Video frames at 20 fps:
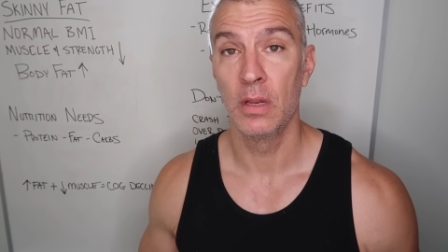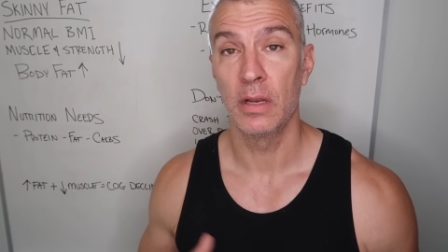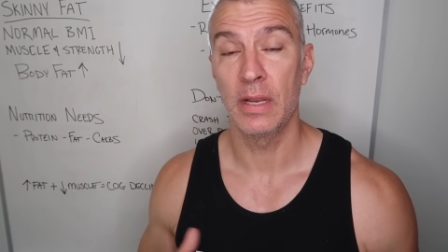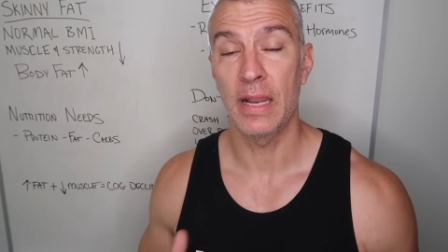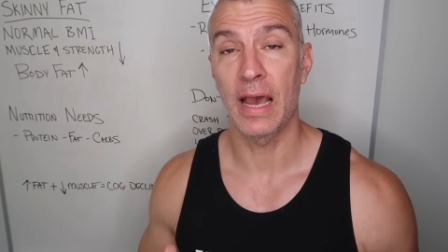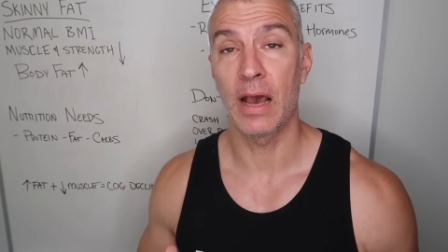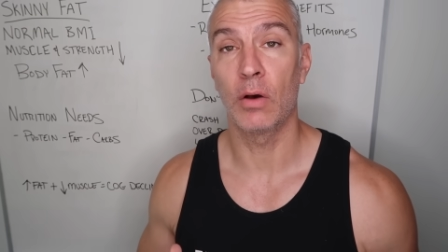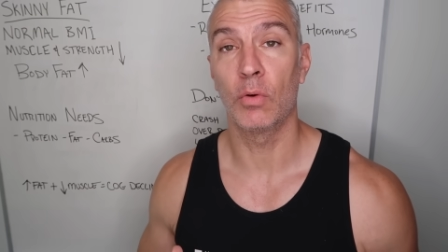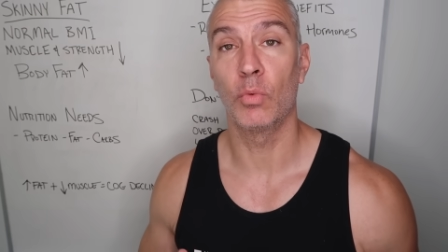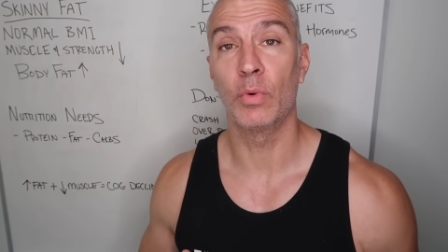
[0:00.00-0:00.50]

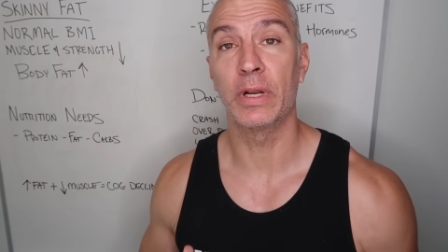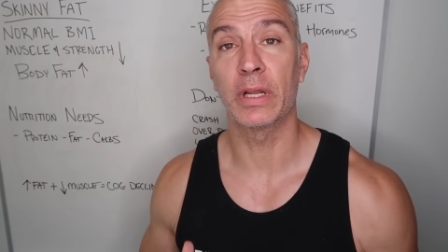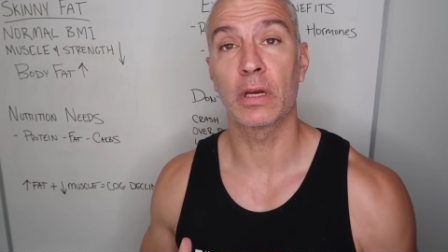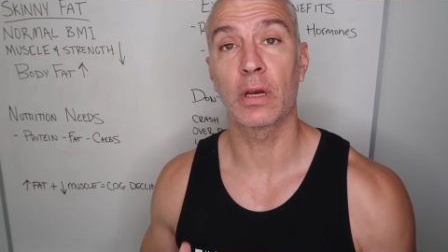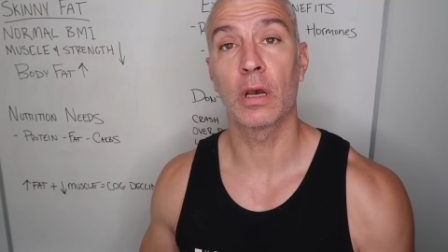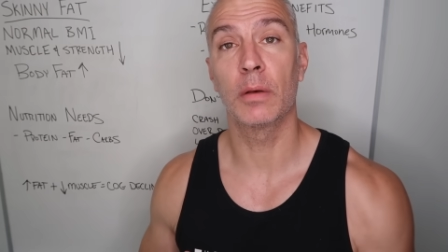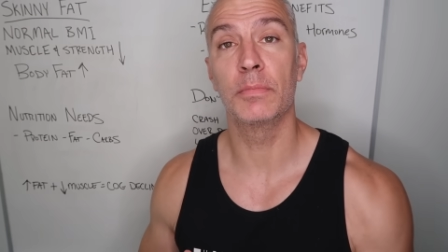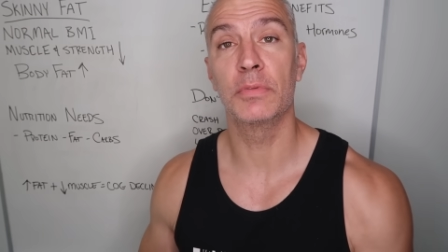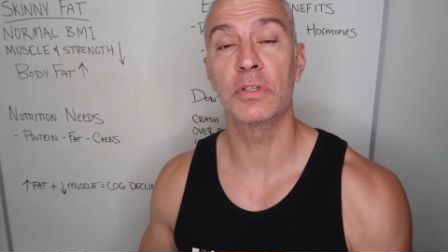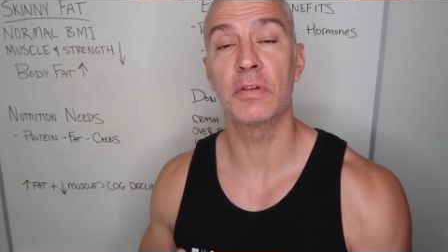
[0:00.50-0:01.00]
Now, when it
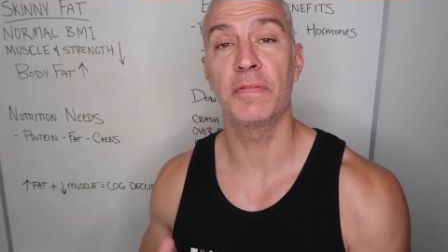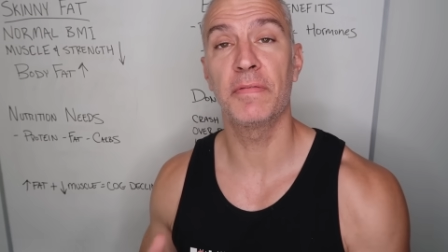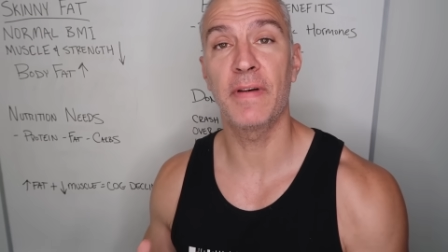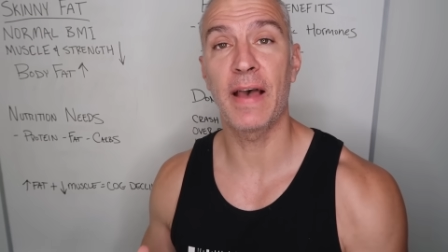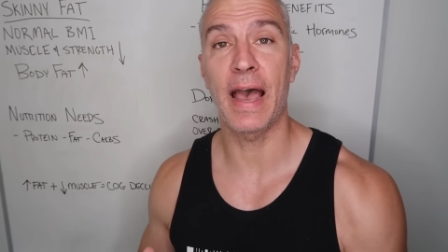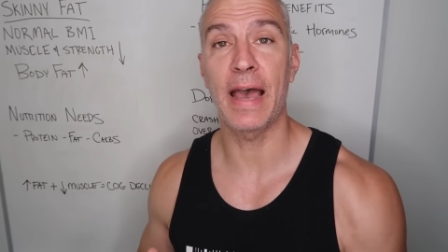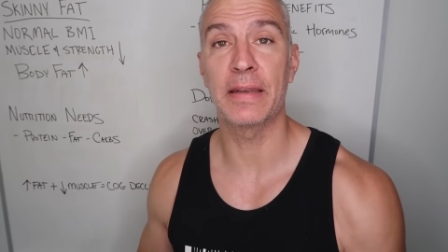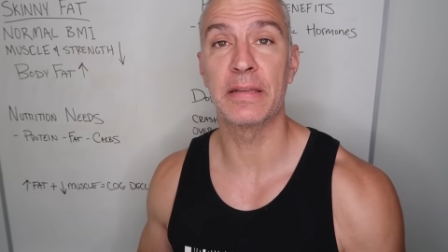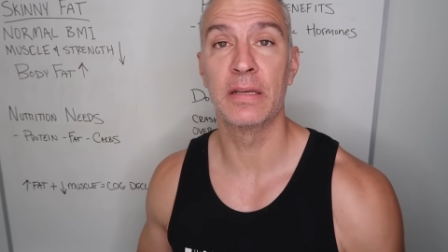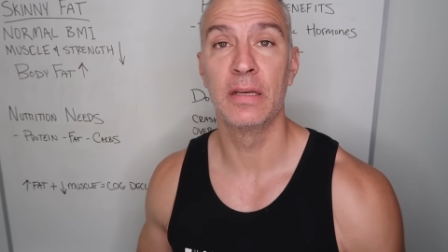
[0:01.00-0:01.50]
comes to
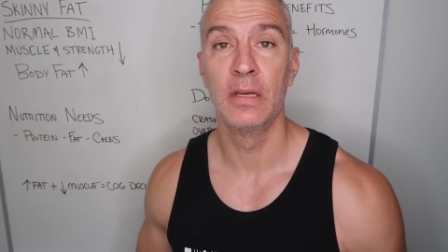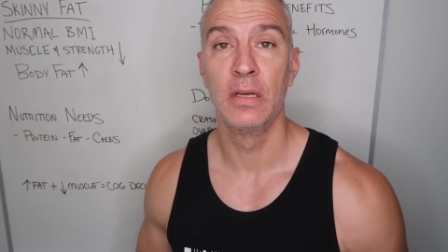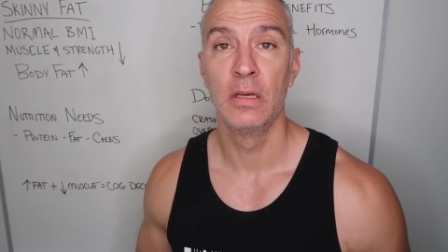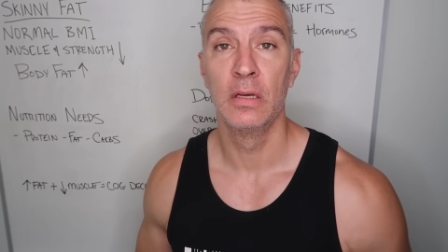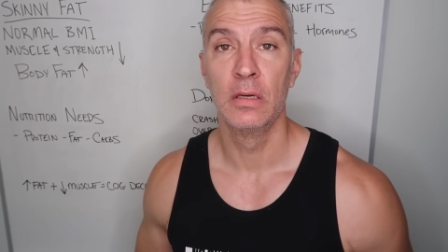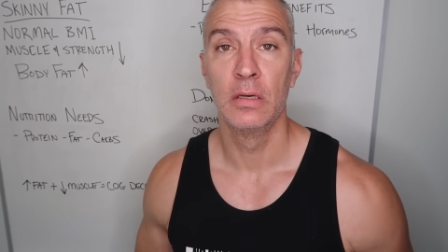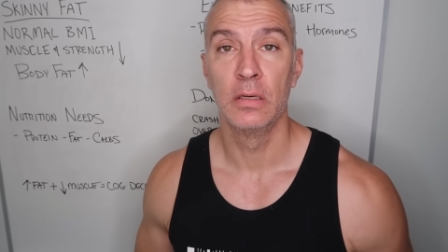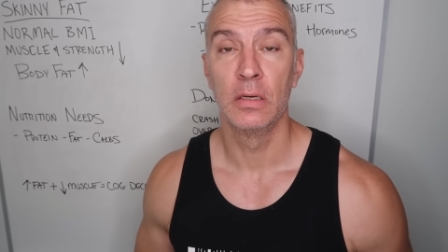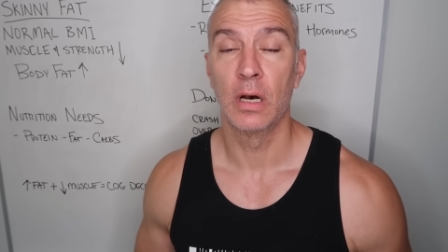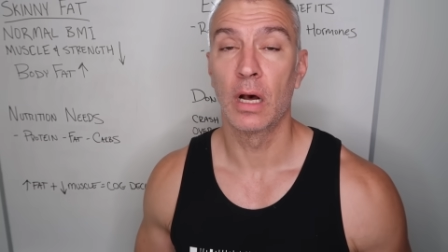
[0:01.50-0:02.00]
fat,
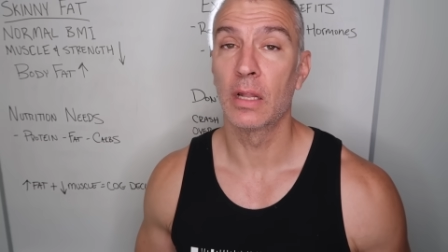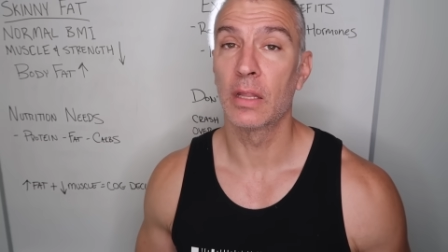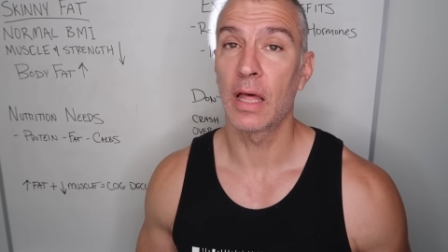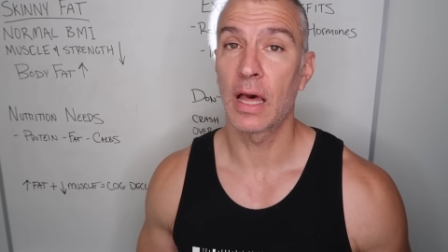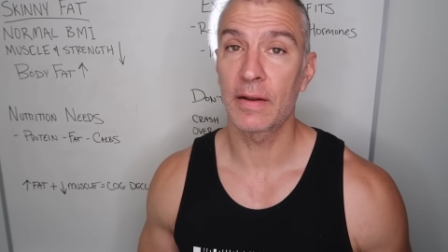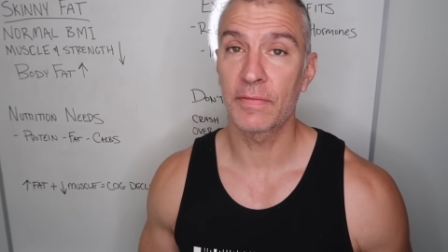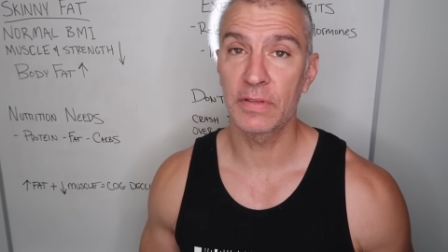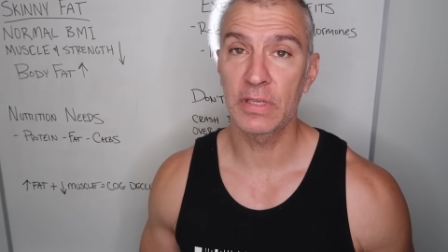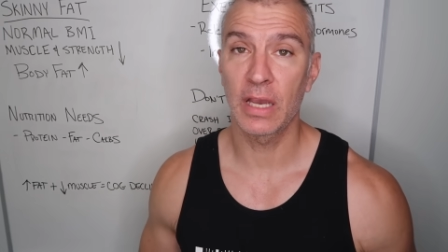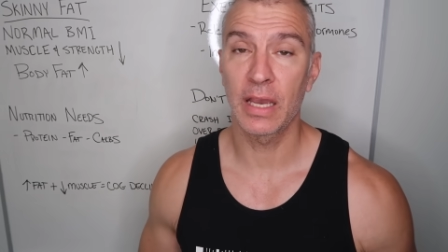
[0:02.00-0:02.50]
a
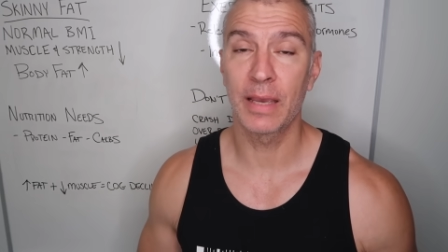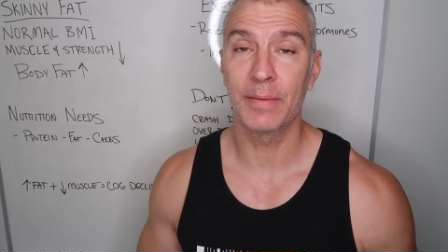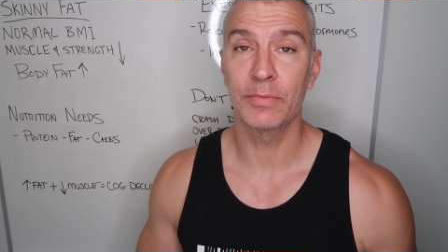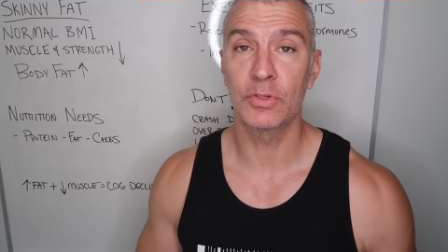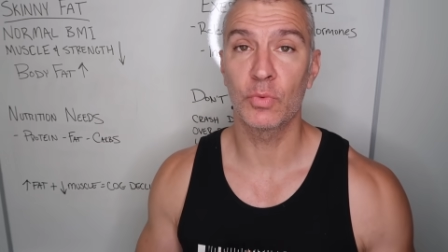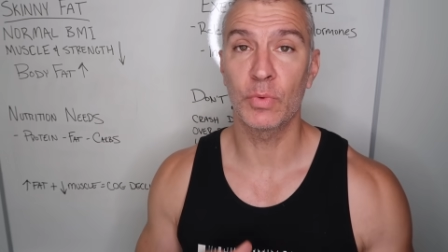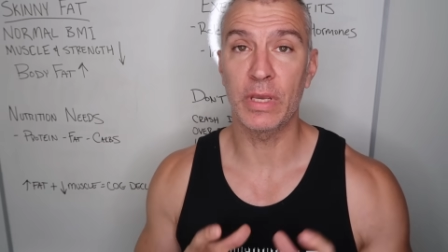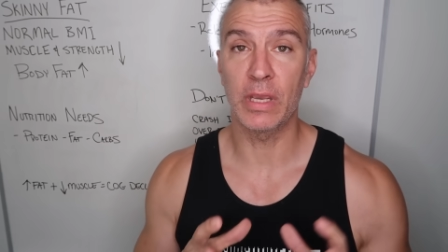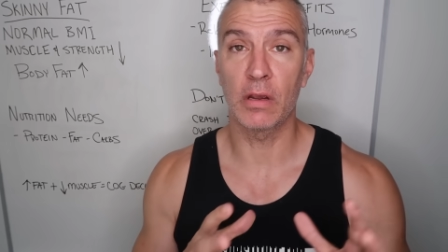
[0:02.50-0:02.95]
lot of times we